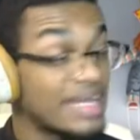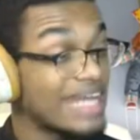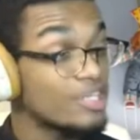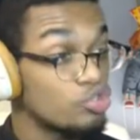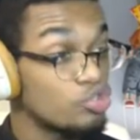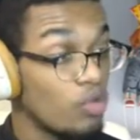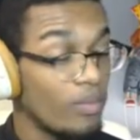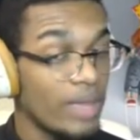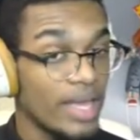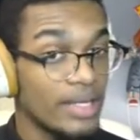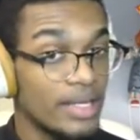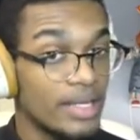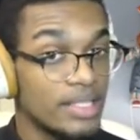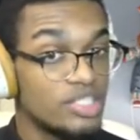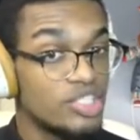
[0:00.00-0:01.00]
not a
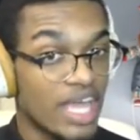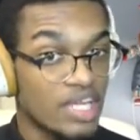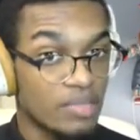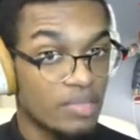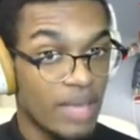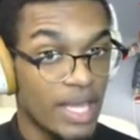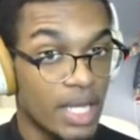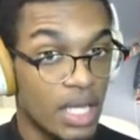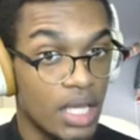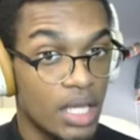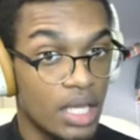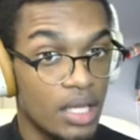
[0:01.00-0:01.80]
snowman, Sandman,